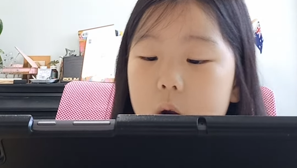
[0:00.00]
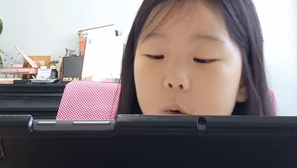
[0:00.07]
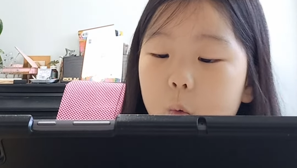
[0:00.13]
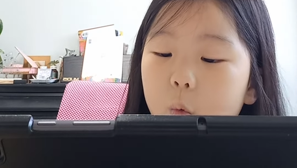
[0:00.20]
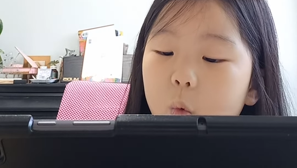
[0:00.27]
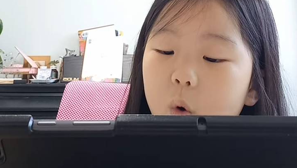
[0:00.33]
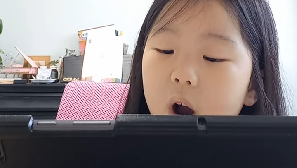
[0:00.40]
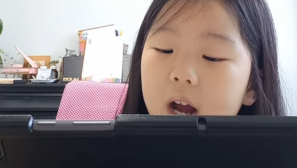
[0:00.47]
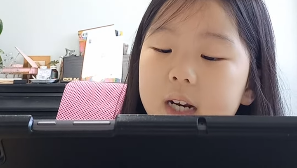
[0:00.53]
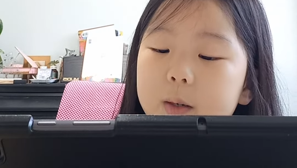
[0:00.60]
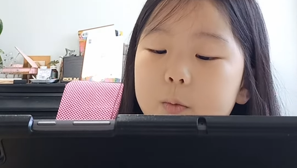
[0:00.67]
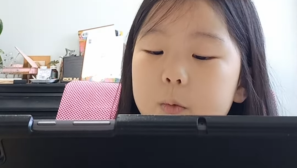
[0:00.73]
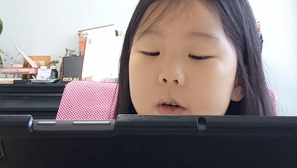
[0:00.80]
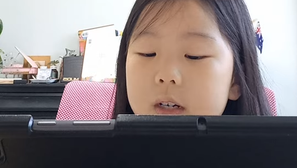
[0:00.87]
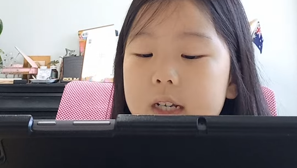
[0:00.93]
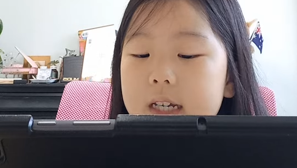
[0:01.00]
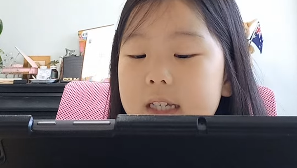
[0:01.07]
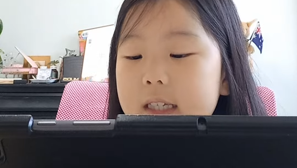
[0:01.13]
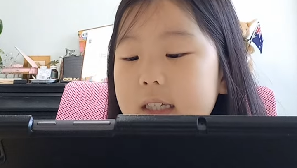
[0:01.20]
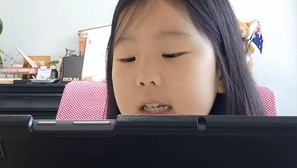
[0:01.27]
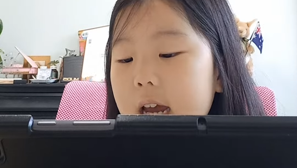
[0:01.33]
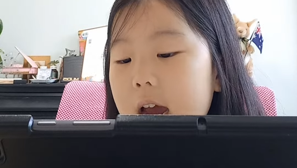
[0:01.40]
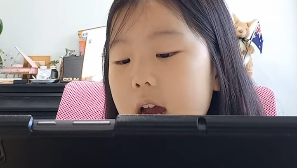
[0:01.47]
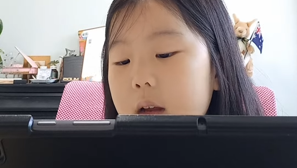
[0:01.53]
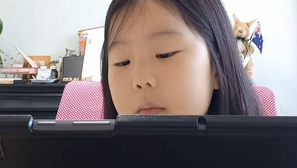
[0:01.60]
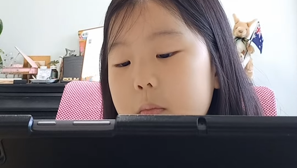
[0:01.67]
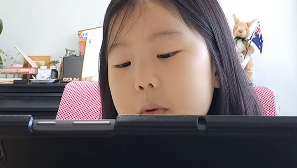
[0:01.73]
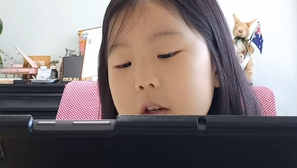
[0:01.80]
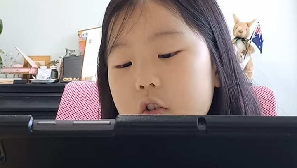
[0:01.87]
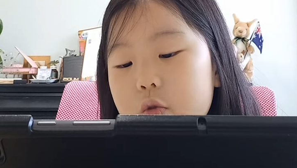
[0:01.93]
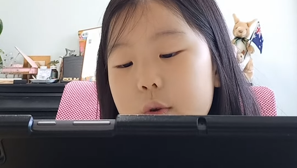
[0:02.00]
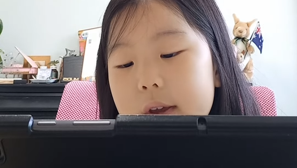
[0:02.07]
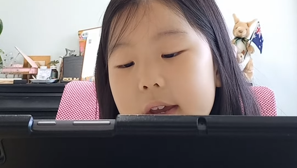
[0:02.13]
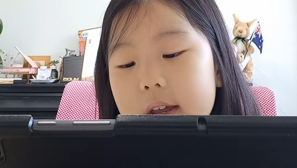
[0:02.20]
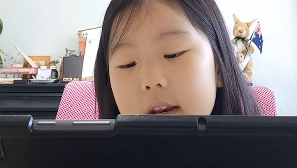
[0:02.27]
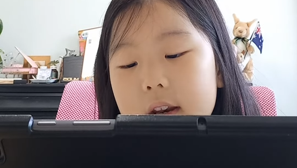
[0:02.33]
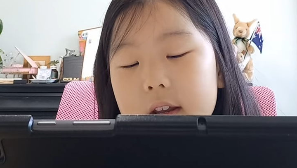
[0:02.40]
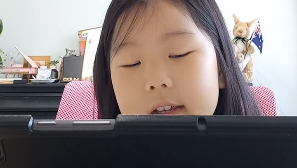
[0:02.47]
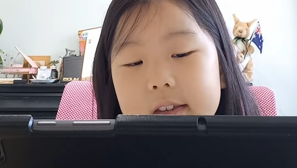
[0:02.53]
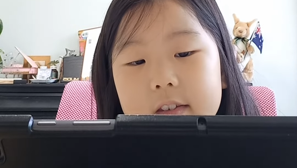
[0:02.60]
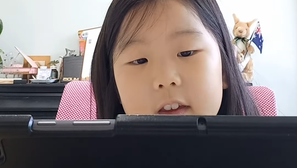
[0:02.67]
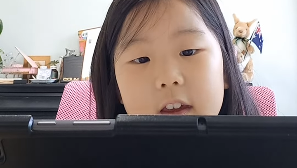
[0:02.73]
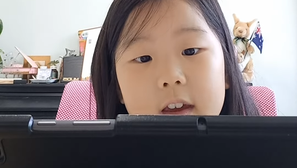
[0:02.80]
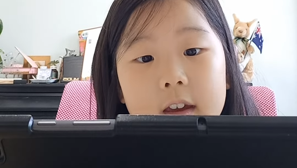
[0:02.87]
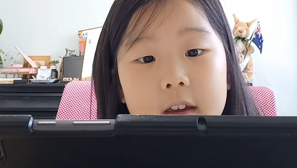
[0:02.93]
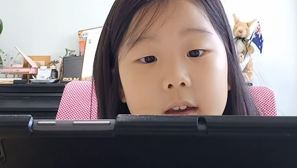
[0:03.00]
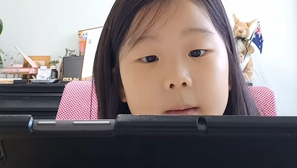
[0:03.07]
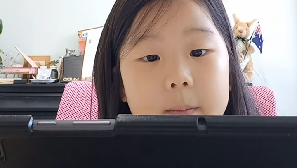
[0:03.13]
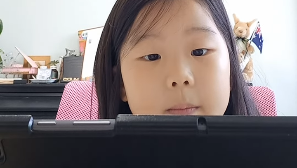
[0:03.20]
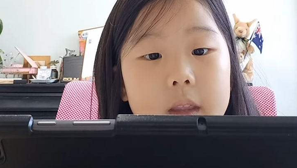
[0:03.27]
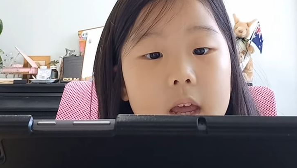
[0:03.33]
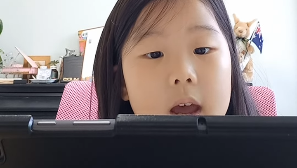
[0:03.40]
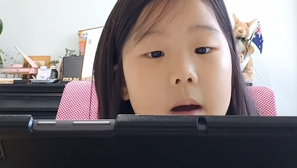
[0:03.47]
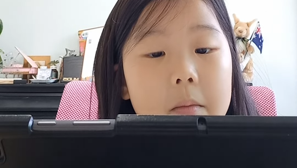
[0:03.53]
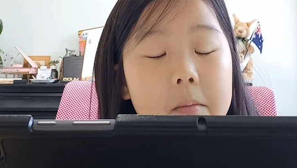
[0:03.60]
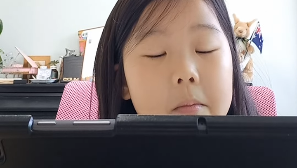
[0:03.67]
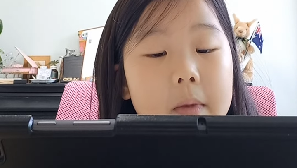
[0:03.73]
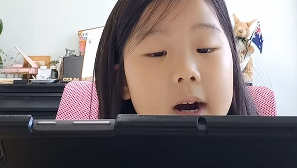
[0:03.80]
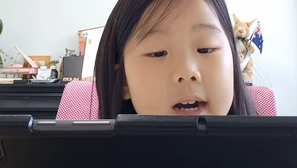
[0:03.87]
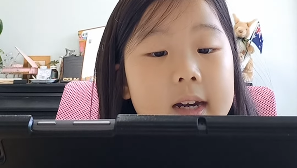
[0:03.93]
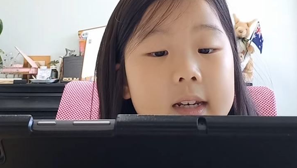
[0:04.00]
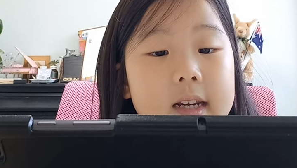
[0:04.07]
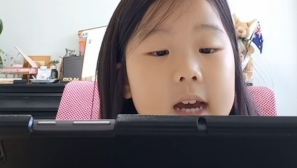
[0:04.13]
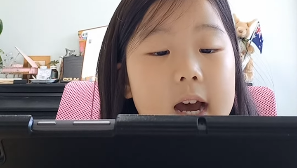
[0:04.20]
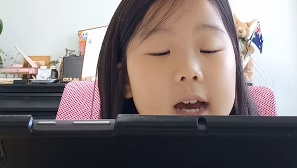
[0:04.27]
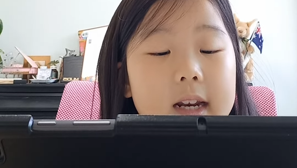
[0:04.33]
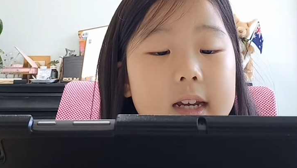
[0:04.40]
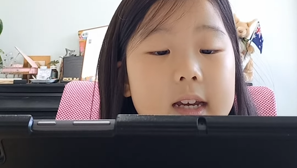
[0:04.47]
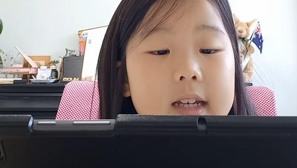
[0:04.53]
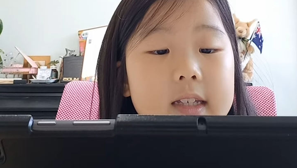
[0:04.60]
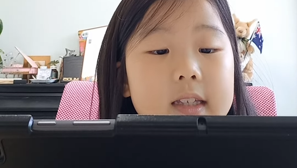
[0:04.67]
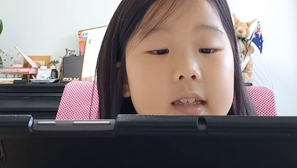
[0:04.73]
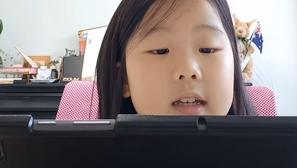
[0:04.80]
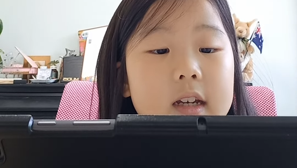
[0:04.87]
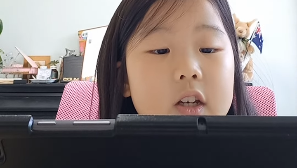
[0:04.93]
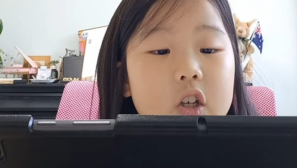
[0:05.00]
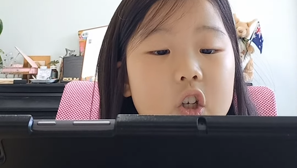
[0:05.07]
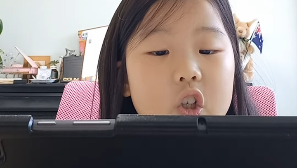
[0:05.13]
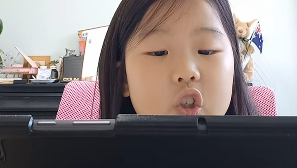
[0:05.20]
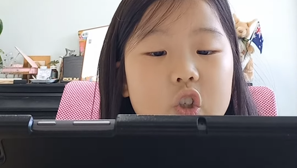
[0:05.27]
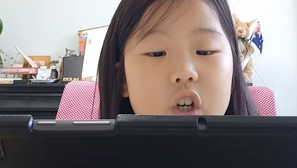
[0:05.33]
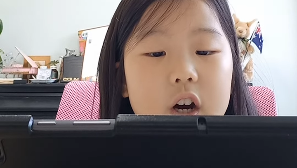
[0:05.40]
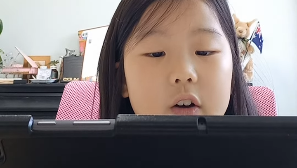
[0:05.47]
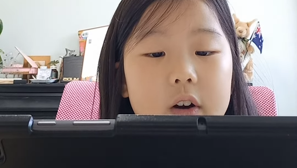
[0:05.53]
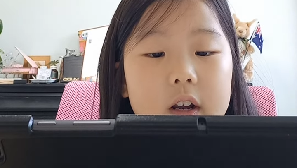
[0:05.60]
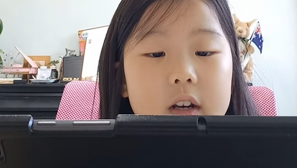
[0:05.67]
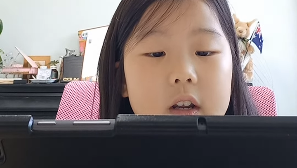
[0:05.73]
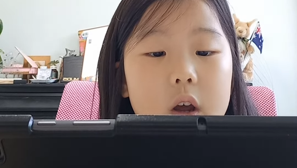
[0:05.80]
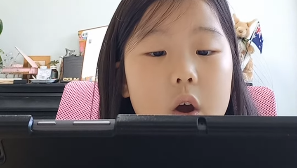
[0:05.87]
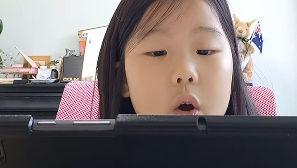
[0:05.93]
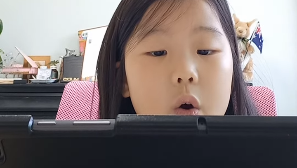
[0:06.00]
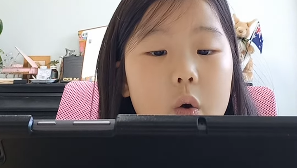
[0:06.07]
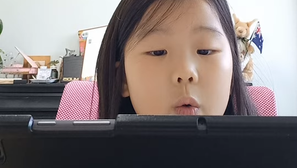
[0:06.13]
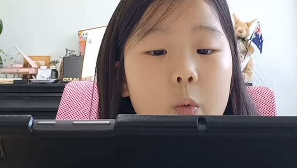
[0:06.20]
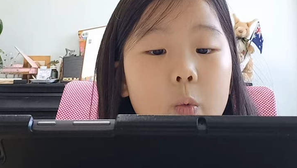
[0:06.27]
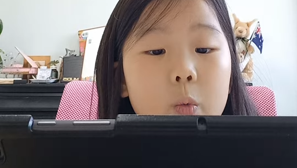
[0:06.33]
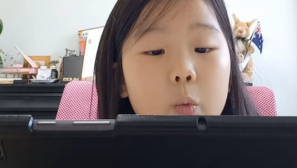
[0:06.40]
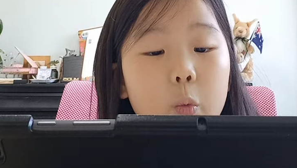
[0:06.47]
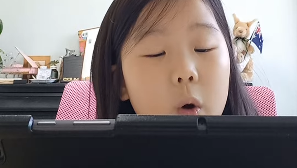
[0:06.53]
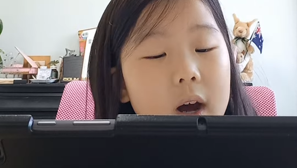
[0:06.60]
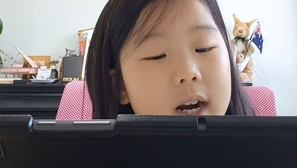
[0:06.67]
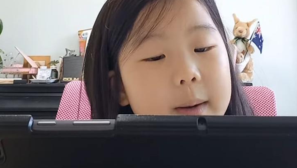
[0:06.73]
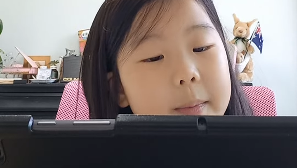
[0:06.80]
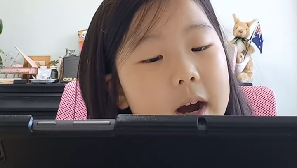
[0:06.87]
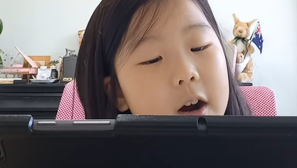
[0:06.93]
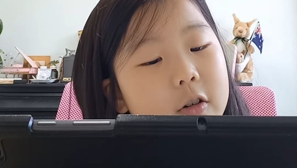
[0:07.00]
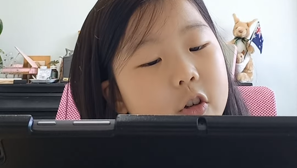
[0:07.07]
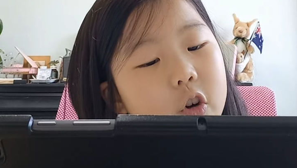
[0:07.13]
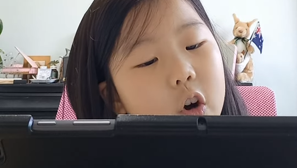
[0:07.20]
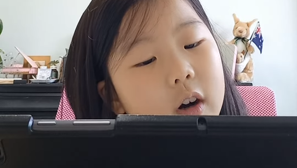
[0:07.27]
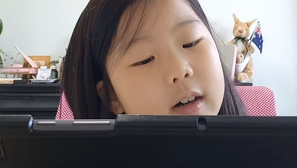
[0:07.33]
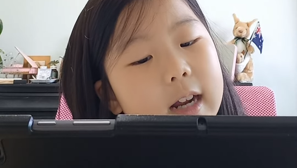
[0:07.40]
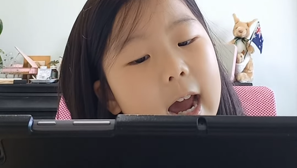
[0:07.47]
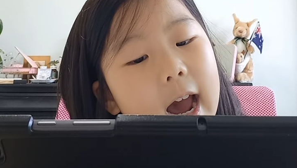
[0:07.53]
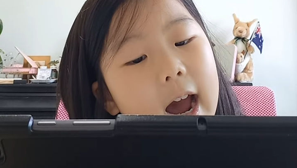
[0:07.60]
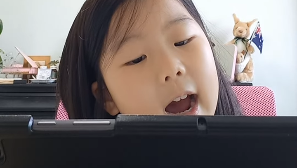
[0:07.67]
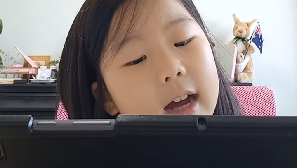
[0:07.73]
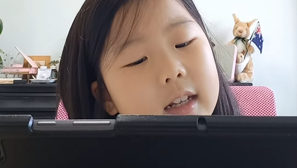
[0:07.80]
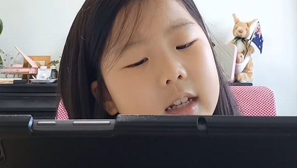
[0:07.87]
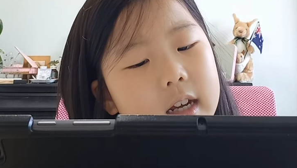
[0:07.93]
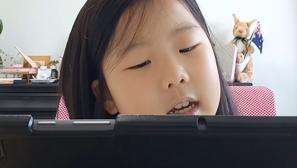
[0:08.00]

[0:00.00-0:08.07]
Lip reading: What would his dad be doing in the sea? My dad is, he shouted. What about your dad?